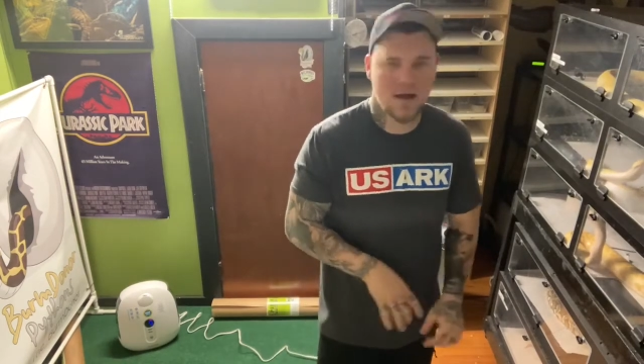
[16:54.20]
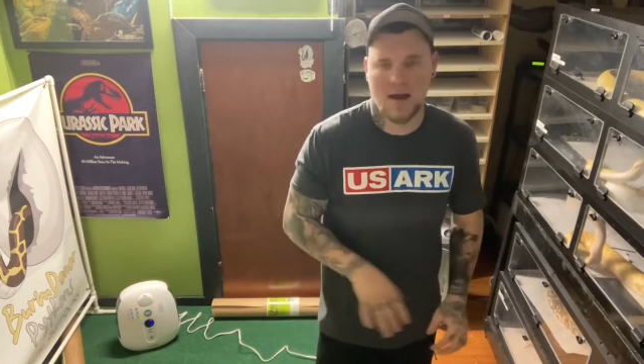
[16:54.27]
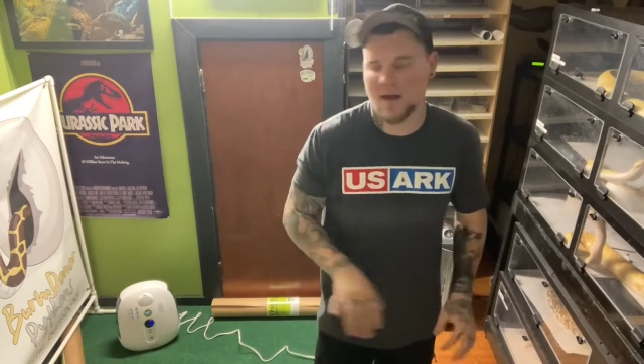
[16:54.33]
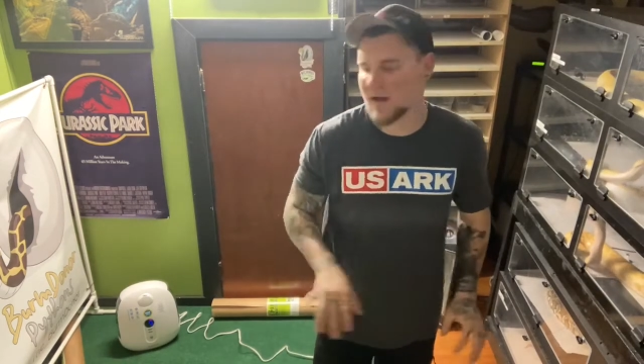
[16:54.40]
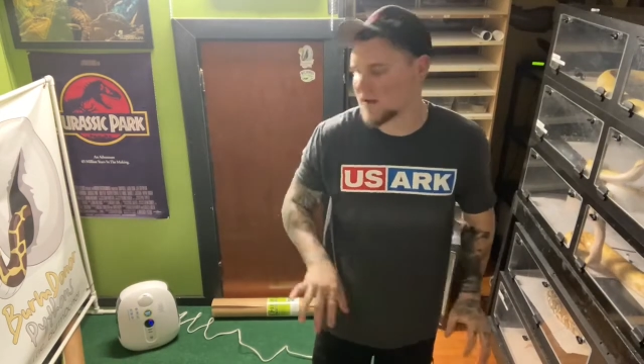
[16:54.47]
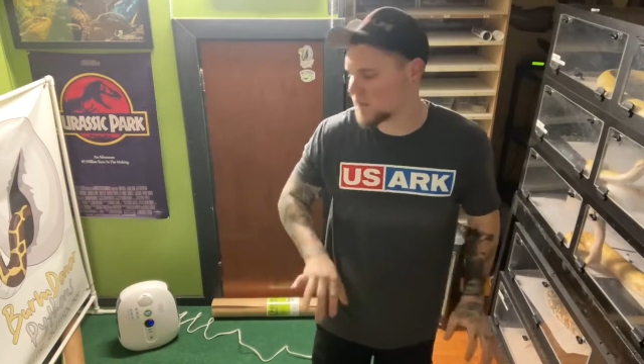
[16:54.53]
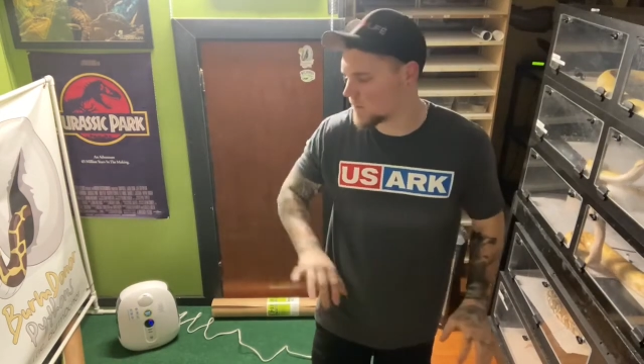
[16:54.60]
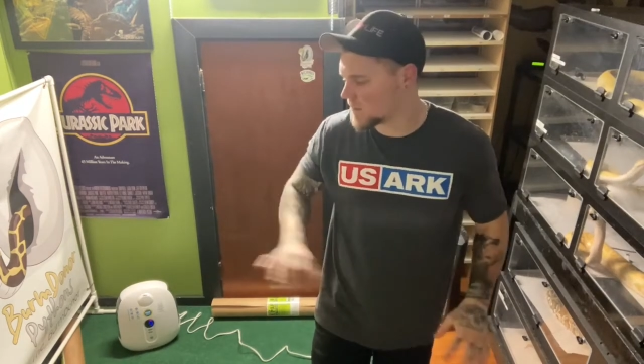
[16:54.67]
I
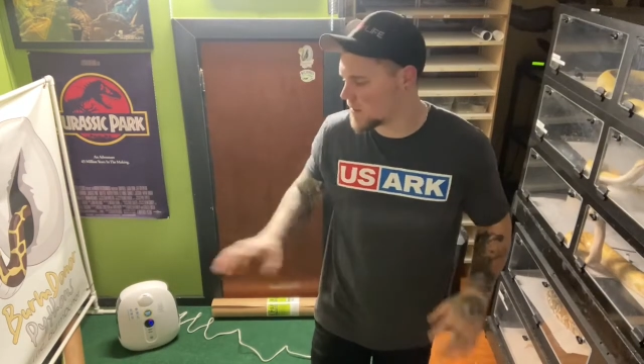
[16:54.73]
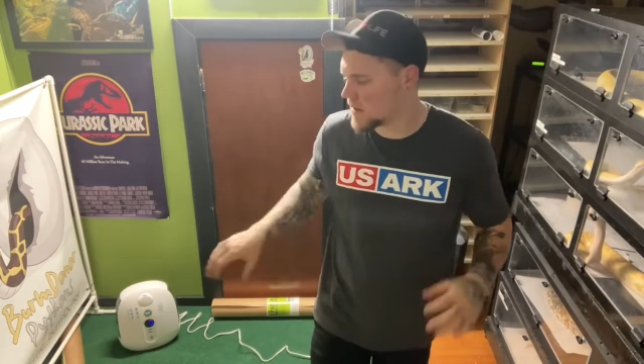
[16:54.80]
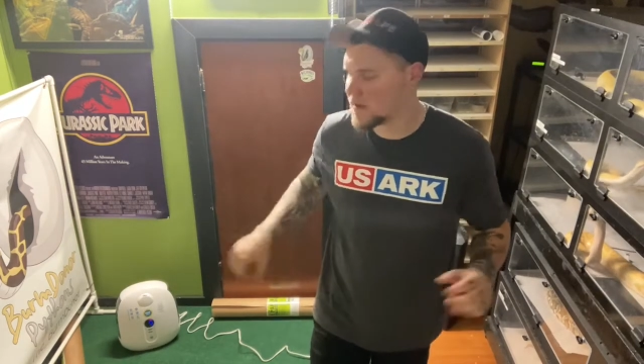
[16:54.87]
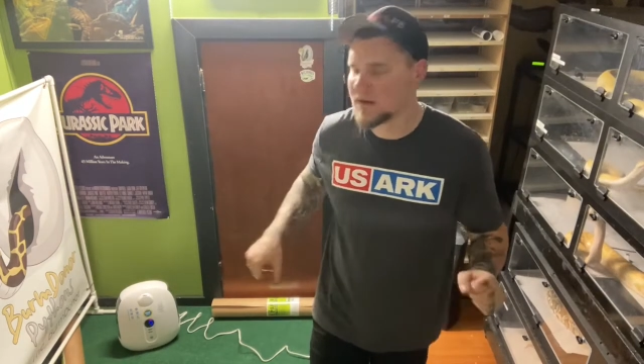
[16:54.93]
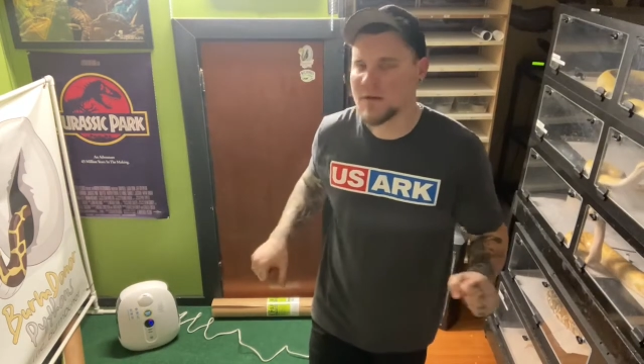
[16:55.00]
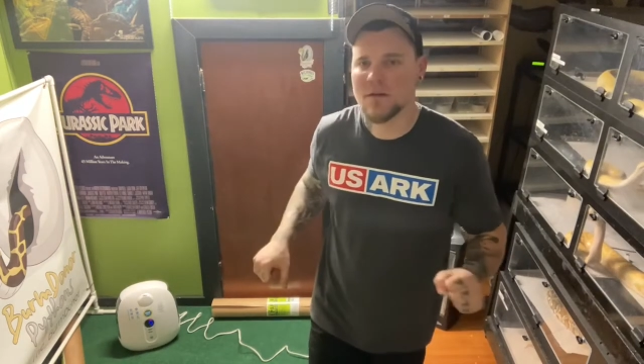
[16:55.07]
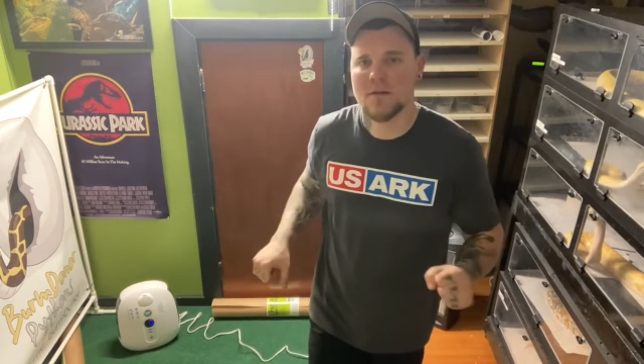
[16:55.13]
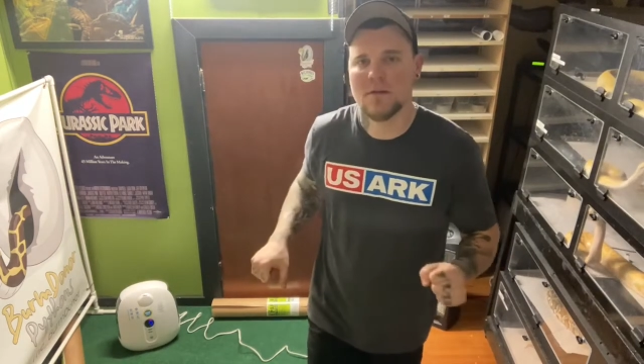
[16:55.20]
got some
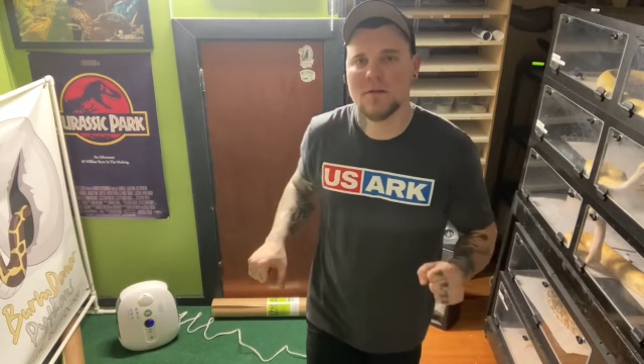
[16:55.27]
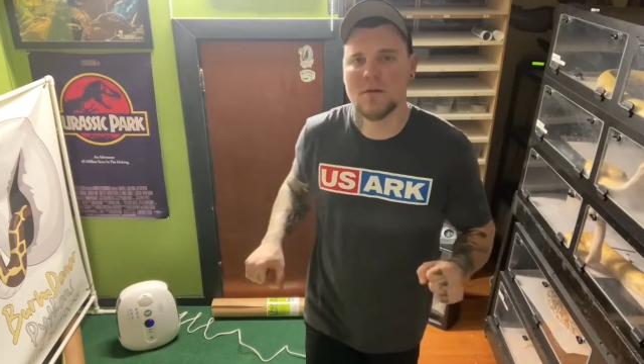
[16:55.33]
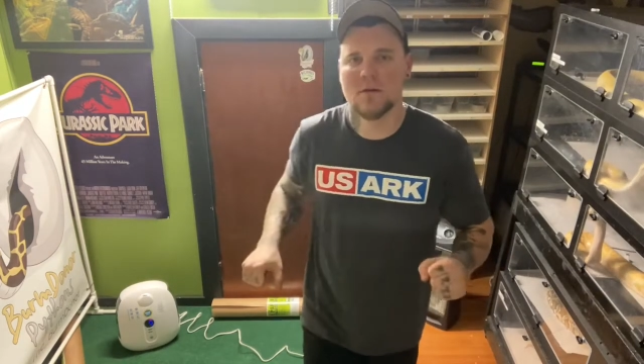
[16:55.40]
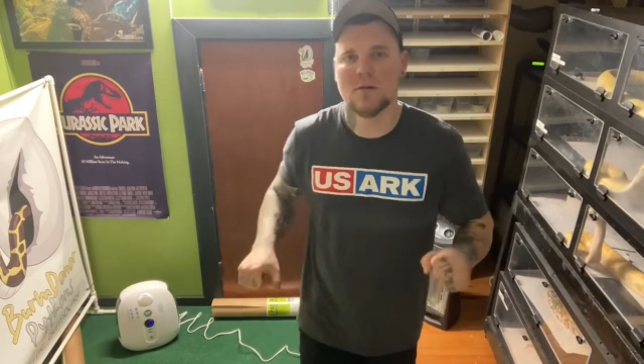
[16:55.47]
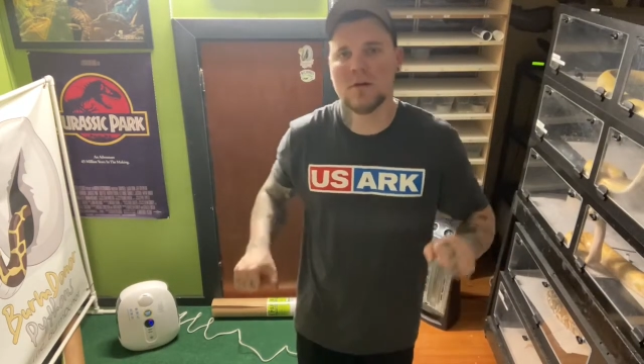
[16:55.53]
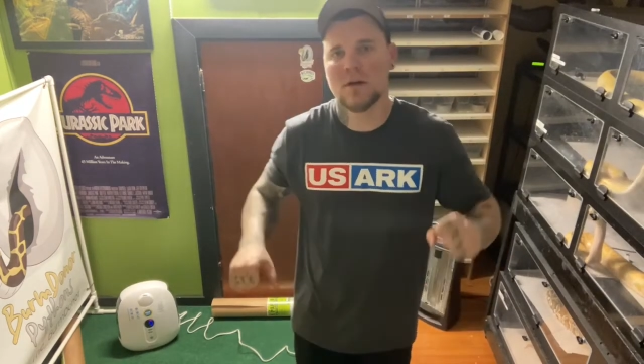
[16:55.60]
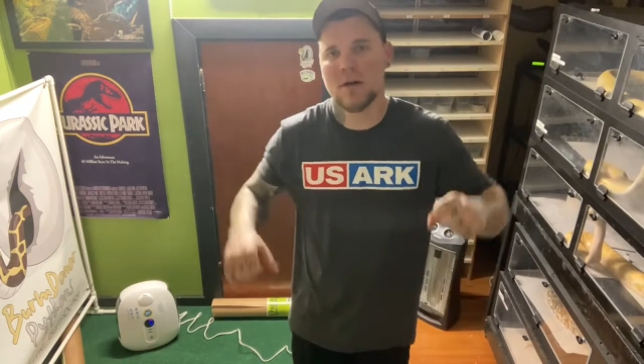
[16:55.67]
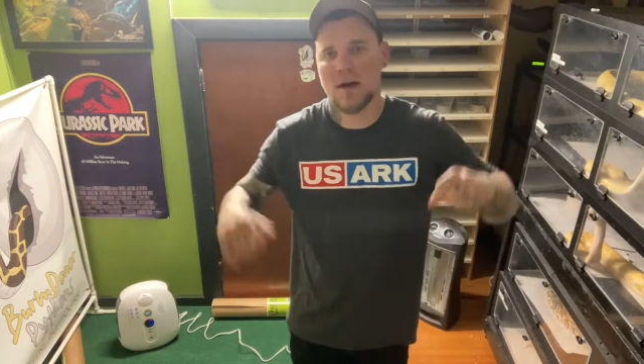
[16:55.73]
cleaning to
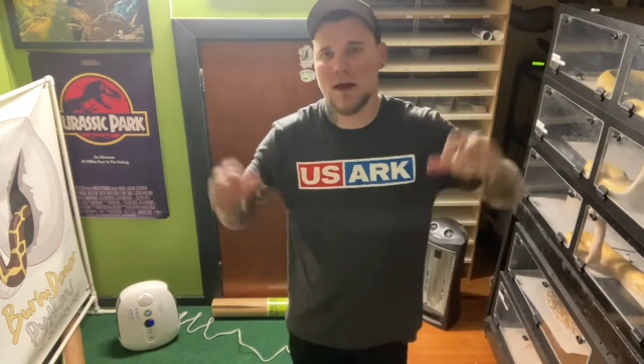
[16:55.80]
do.